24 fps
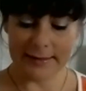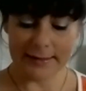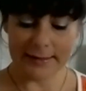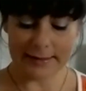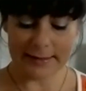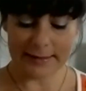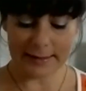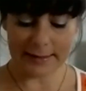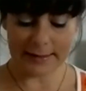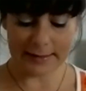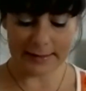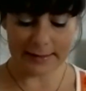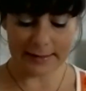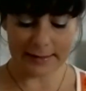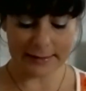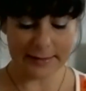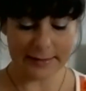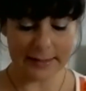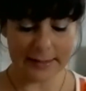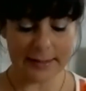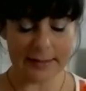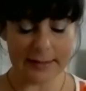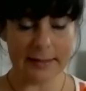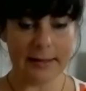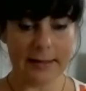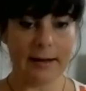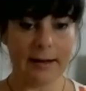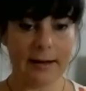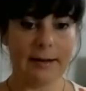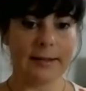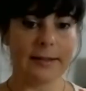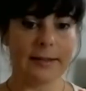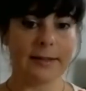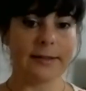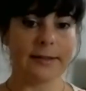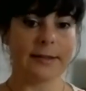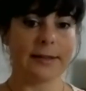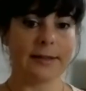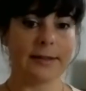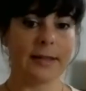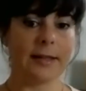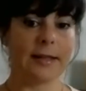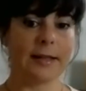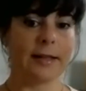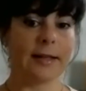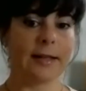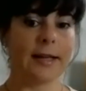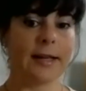The second card is
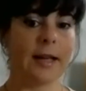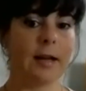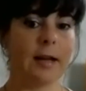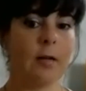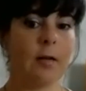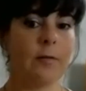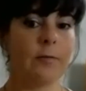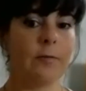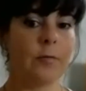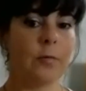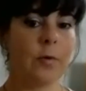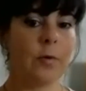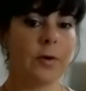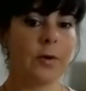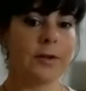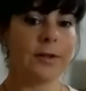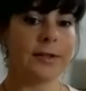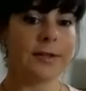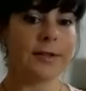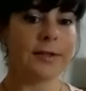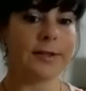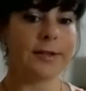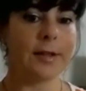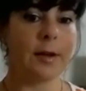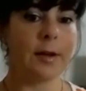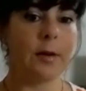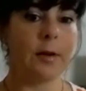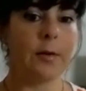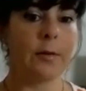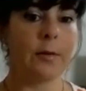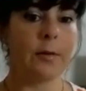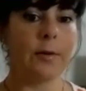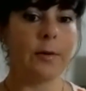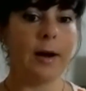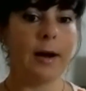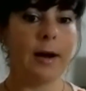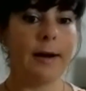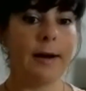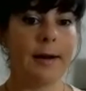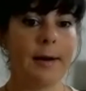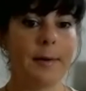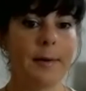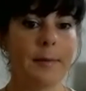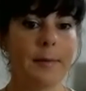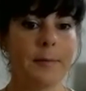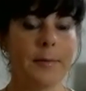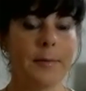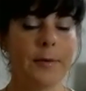the King of Wands. So
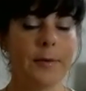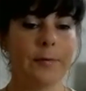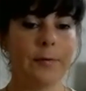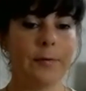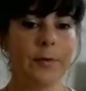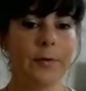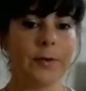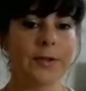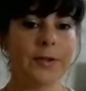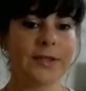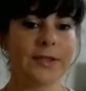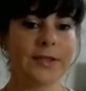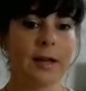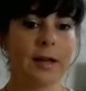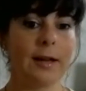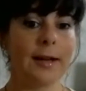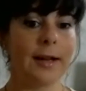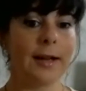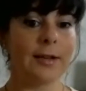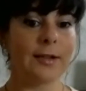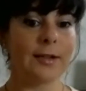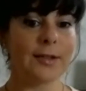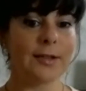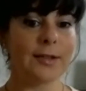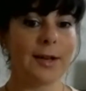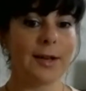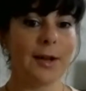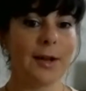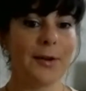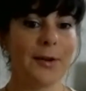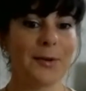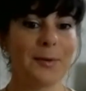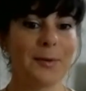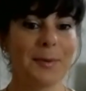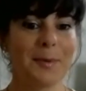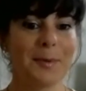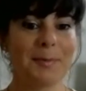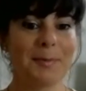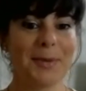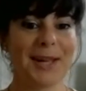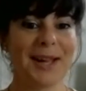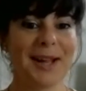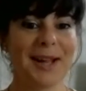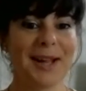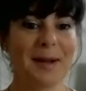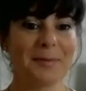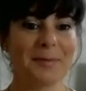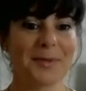if you start out slow, you'll be
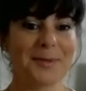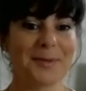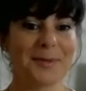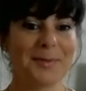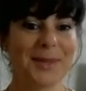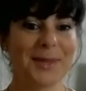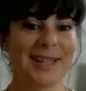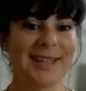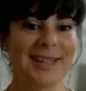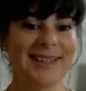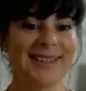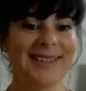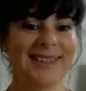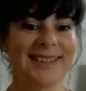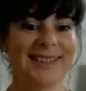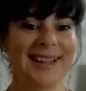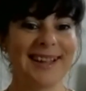picking up speed.